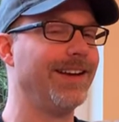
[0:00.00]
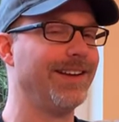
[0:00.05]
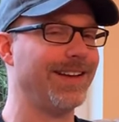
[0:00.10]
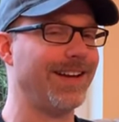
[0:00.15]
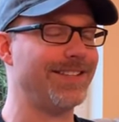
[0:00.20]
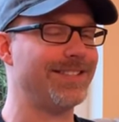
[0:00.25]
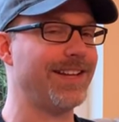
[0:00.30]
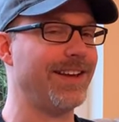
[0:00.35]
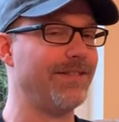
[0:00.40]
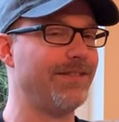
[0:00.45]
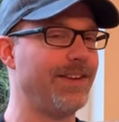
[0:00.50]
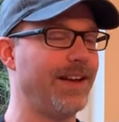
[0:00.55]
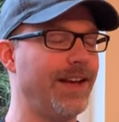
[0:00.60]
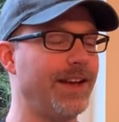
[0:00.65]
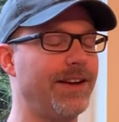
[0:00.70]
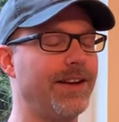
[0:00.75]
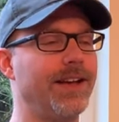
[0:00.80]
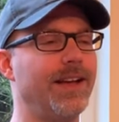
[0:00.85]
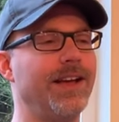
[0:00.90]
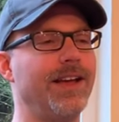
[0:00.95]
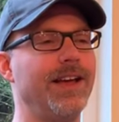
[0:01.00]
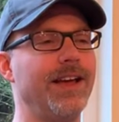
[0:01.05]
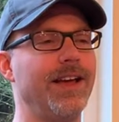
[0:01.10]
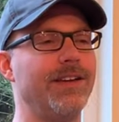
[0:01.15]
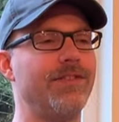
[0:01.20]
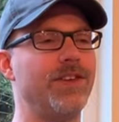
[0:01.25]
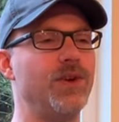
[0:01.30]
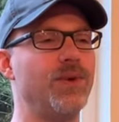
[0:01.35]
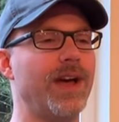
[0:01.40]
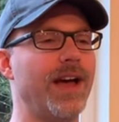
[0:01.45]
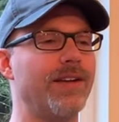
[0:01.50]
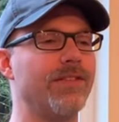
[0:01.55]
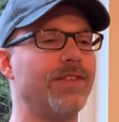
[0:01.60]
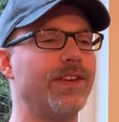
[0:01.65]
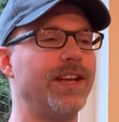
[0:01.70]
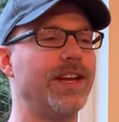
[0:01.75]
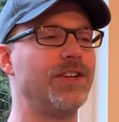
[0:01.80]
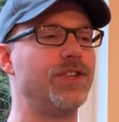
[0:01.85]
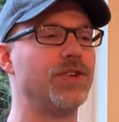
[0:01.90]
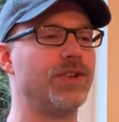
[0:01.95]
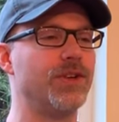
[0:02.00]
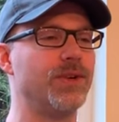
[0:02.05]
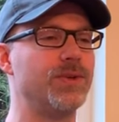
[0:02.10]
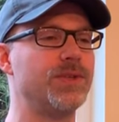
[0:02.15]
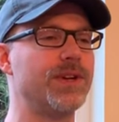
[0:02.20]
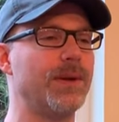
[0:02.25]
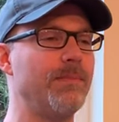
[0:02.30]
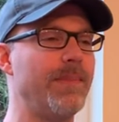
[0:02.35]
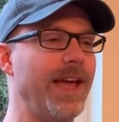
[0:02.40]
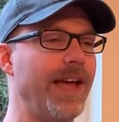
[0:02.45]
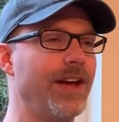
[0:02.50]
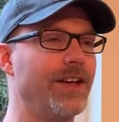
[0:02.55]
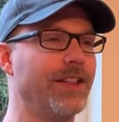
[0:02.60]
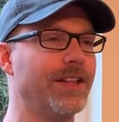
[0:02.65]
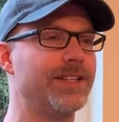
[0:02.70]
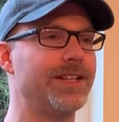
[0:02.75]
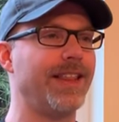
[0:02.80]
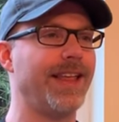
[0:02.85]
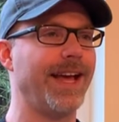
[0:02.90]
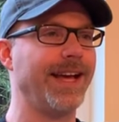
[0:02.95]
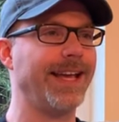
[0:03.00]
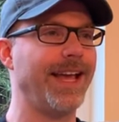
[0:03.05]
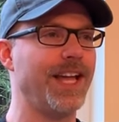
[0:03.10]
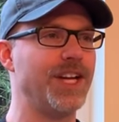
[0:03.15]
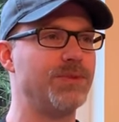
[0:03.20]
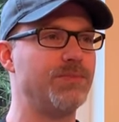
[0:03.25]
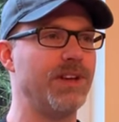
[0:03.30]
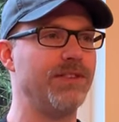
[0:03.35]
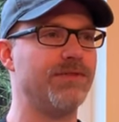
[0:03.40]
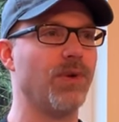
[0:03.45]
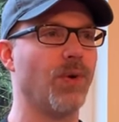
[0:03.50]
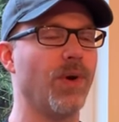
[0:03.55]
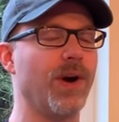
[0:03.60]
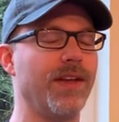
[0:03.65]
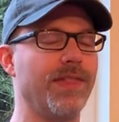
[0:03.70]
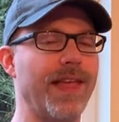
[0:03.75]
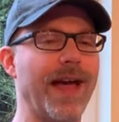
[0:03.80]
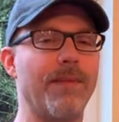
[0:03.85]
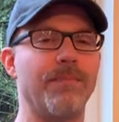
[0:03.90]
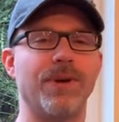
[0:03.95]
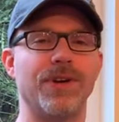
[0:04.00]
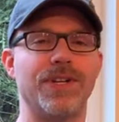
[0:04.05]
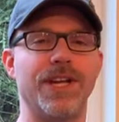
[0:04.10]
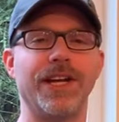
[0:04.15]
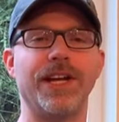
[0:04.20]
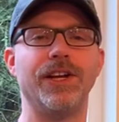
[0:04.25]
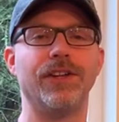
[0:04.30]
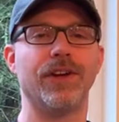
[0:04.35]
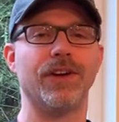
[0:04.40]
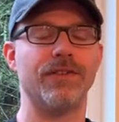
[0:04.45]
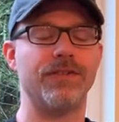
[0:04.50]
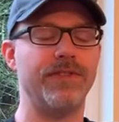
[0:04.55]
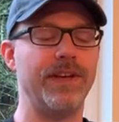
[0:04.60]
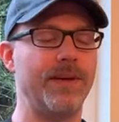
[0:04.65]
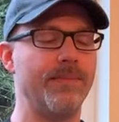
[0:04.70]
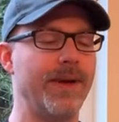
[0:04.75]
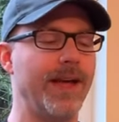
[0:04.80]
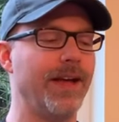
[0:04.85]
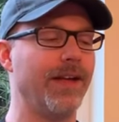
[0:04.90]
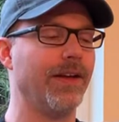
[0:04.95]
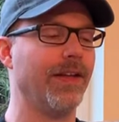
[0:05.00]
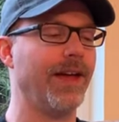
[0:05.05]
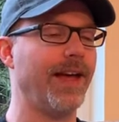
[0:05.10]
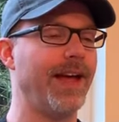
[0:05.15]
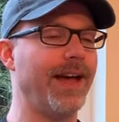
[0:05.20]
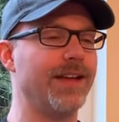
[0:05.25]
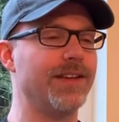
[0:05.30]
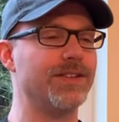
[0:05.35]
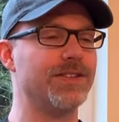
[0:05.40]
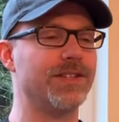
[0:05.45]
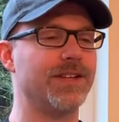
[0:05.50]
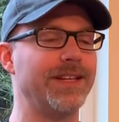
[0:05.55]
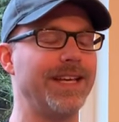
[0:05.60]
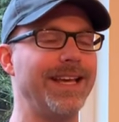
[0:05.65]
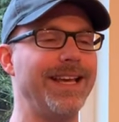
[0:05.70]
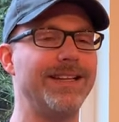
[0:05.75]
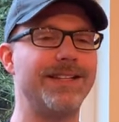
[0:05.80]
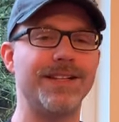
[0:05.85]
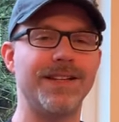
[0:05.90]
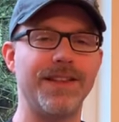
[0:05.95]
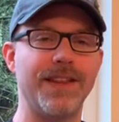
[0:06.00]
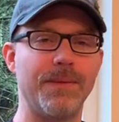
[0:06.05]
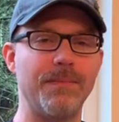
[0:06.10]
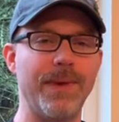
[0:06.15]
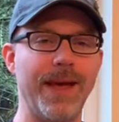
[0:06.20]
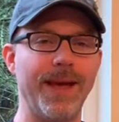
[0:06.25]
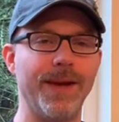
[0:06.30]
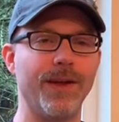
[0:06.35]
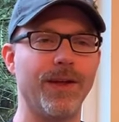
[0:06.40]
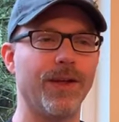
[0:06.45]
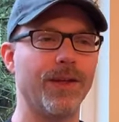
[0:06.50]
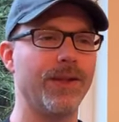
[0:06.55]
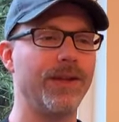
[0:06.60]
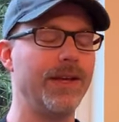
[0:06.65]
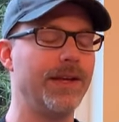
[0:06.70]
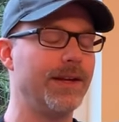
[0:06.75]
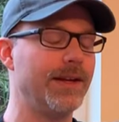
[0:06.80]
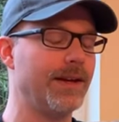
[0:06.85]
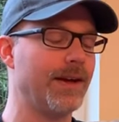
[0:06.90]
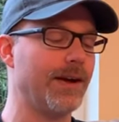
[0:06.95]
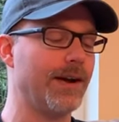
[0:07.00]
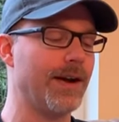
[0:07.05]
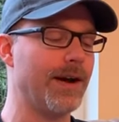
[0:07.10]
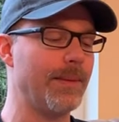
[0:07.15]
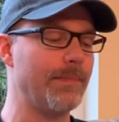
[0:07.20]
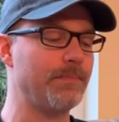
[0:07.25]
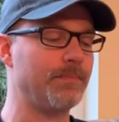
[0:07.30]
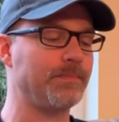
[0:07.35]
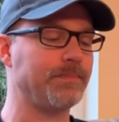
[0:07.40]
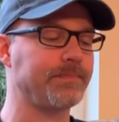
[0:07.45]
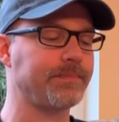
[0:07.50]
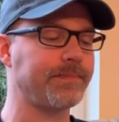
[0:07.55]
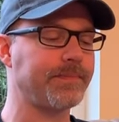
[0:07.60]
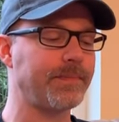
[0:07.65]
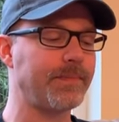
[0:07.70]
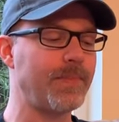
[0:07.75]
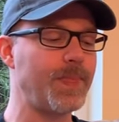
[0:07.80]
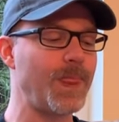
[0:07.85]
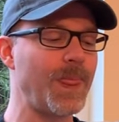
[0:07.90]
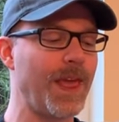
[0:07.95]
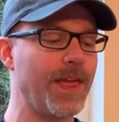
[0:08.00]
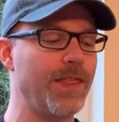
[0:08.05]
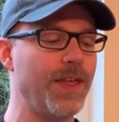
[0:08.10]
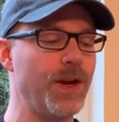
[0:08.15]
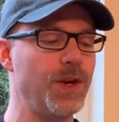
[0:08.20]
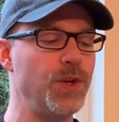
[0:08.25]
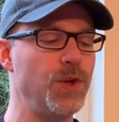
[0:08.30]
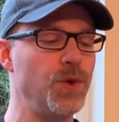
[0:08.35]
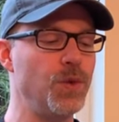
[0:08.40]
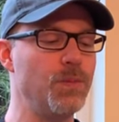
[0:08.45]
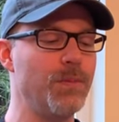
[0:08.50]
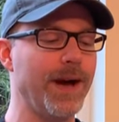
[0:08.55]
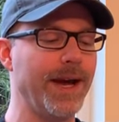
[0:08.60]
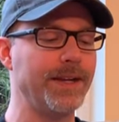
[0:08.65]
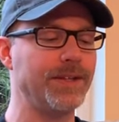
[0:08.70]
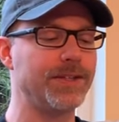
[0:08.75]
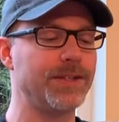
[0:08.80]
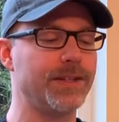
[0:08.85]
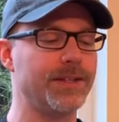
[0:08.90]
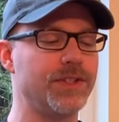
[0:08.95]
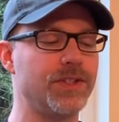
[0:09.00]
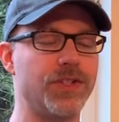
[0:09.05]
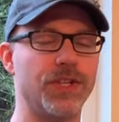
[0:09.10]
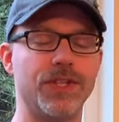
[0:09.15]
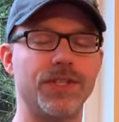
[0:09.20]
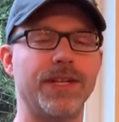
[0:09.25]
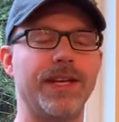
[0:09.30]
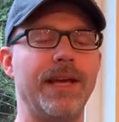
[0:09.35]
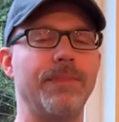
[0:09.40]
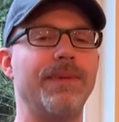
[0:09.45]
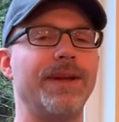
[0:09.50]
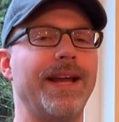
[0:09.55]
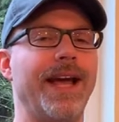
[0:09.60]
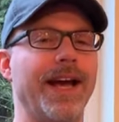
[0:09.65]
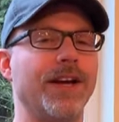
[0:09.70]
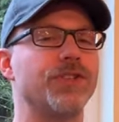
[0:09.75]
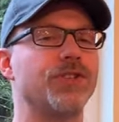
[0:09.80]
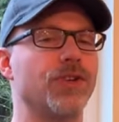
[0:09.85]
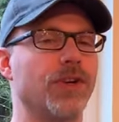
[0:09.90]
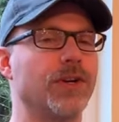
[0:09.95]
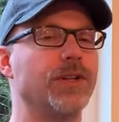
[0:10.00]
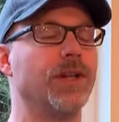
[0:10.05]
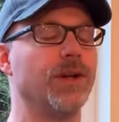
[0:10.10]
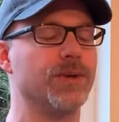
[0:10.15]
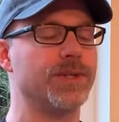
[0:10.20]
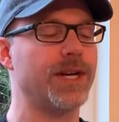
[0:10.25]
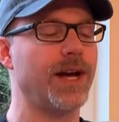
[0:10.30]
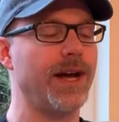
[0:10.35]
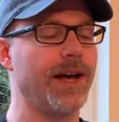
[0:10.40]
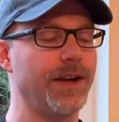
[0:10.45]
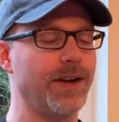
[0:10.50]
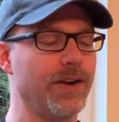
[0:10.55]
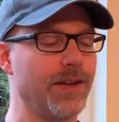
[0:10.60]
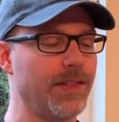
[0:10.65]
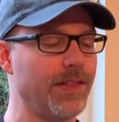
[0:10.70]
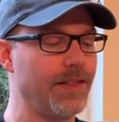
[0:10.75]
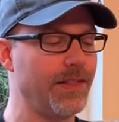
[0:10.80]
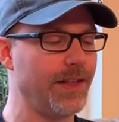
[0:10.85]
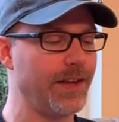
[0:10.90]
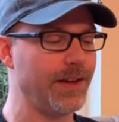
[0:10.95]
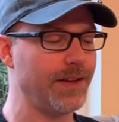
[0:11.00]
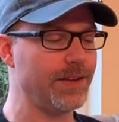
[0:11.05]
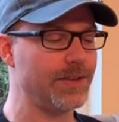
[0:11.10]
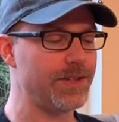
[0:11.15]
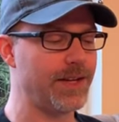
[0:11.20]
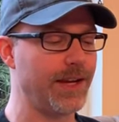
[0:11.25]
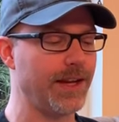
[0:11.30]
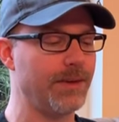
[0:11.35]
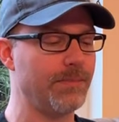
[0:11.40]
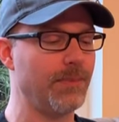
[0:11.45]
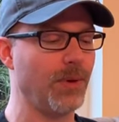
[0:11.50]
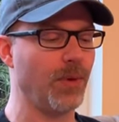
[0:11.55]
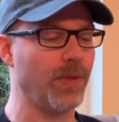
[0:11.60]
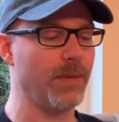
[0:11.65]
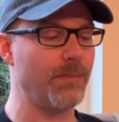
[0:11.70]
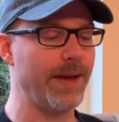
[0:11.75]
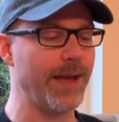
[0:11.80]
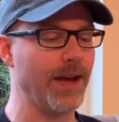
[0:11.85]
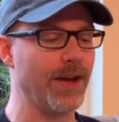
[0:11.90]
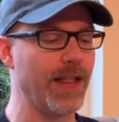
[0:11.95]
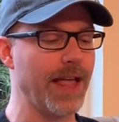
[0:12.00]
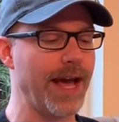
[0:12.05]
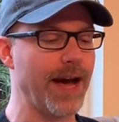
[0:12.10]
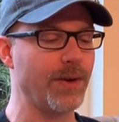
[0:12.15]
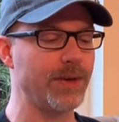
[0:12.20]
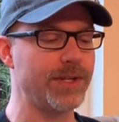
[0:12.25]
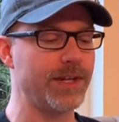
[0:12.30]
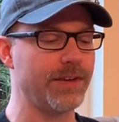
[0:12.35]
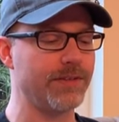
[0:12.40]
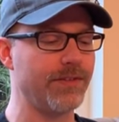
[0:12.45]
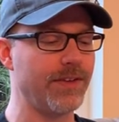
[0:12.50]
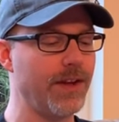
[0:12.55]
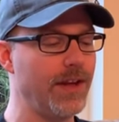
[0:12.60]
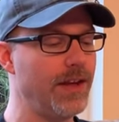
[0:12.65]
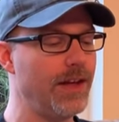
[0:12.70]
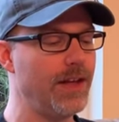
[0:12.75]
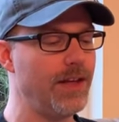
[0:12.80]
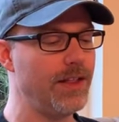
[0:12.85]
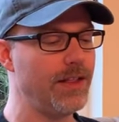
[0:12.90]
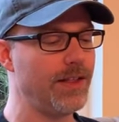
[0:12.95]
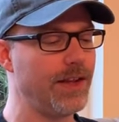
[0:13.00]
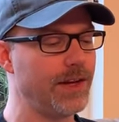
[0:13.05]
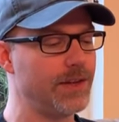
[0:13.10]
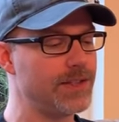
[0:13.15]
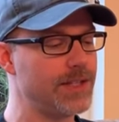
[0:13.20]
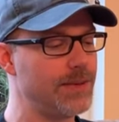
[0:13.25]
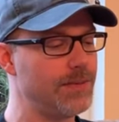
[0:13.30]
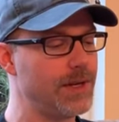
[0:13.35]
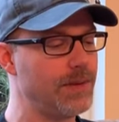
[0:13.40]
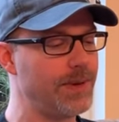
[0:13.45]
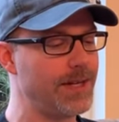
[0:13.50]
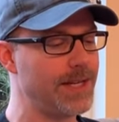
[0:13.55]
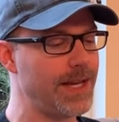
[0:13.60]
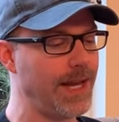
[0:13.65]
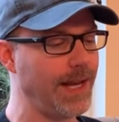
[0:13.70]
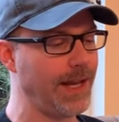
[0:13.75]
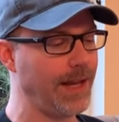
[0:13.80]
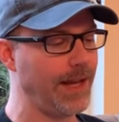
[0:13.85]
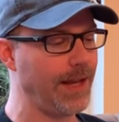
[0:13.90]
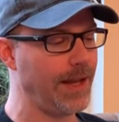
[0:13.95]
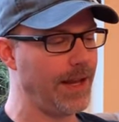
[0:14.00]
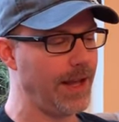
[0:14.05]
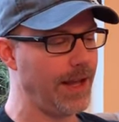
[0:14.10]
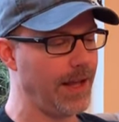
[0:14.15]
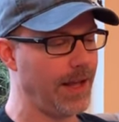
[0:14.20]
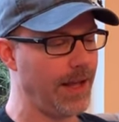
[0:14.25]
I say fed, if you have introduced a male into that cage before and that particular female has eaten the male, um, then you might just keep an extra close eye on things and pull the male out if things seem to be taking